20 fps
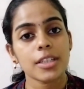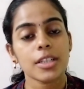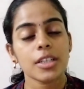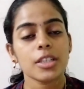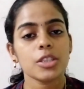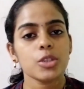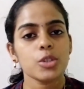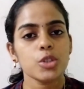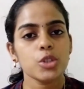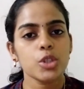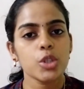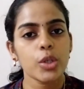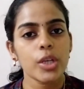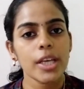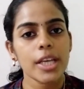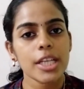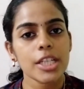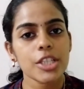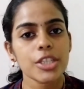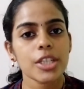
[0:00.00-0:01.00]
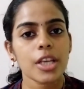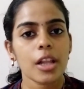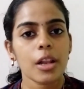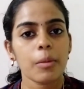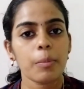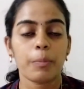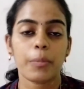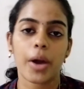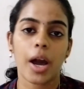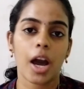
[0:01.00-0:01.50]
the
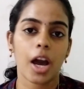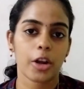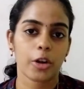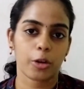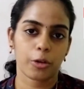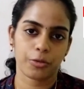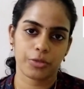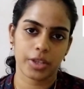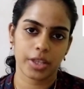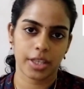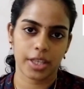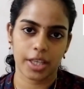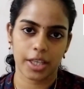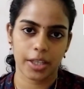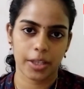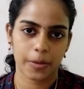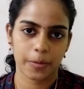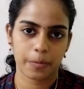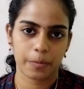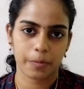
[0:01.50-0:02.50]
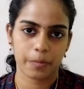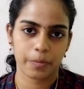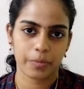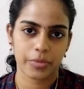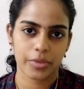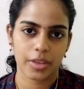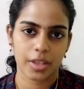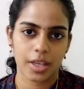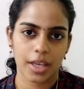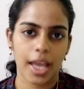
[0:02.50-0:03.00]
judicial power of the king,
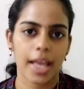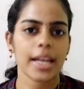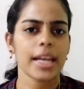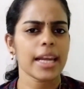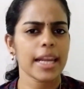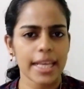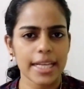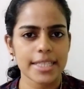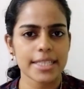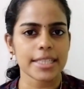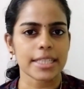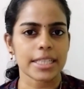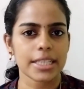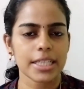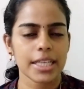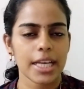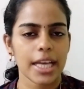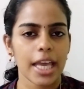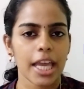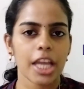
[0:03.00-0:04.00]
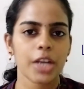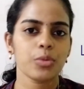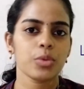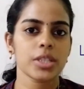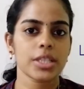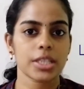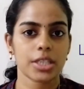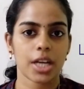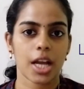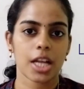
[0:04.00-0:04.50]
and later it
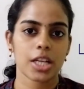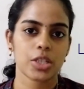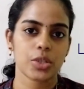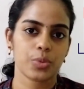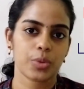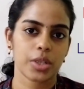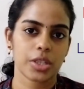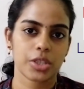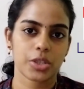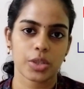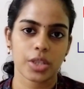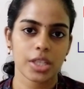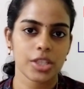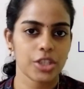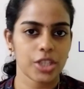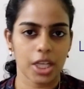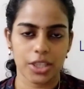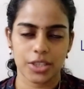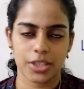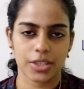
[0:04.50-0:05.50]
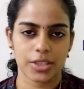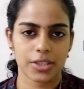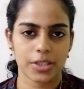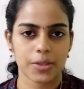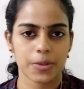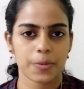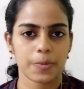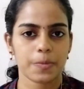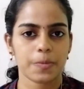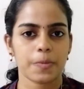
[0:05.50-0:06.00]
was transferred to the
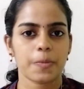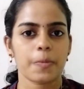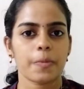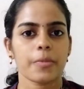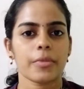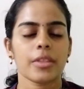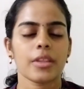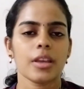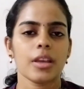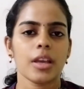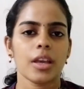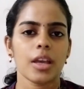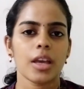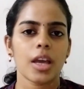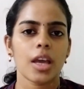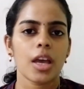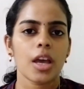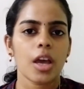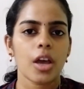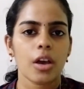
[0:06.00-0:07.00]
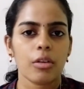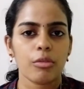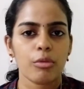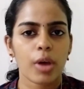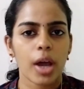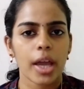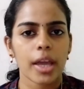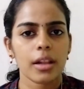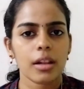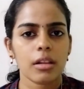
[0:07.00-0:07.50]
judges.
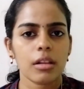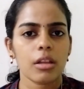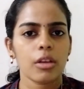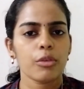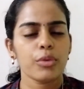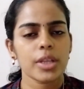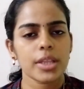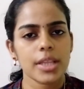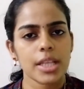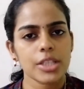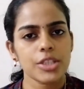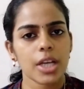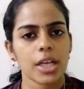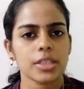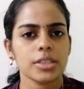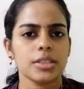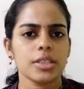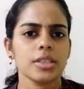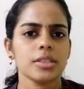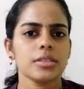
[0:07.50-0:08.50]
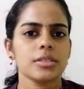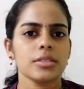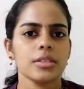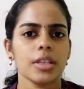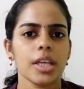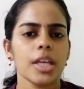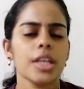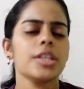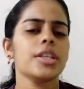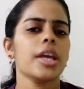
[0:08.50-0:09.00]
While with the judges,
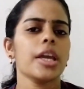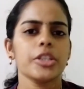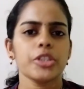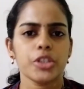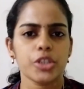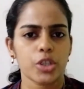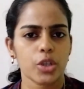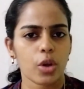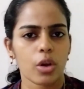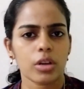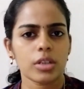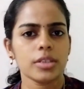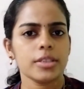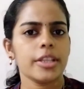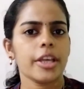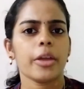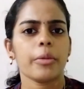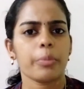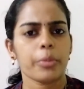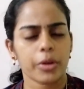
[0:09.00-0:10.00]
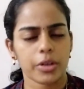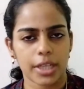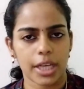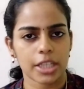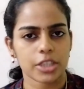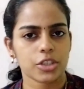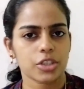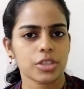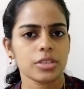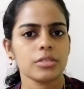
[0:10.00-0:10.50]
it ensured their
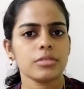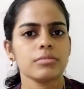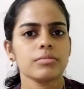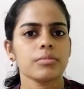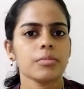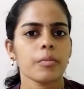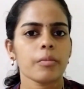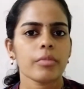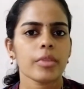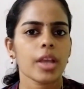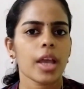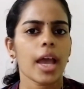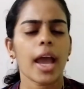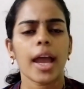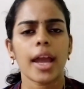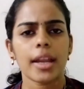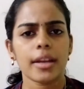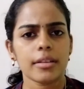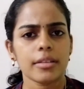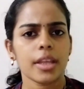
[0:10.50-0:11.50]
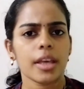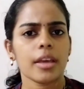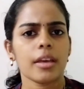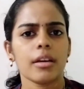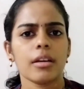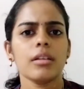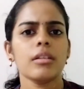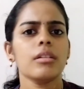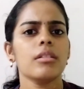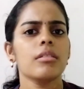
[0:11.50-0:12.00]
protection and
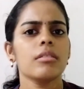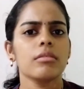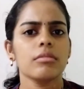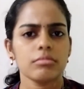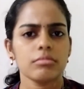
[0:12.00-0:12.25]
their